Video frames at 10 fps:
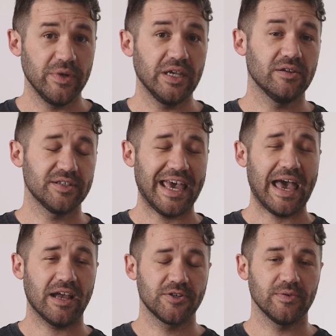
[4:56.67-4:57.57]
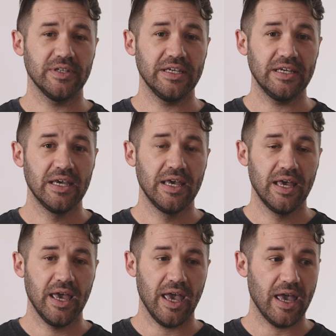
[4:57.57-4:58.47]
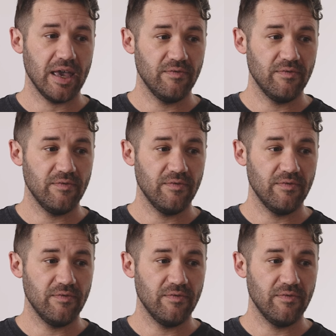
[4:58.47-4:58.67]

me, there's actually a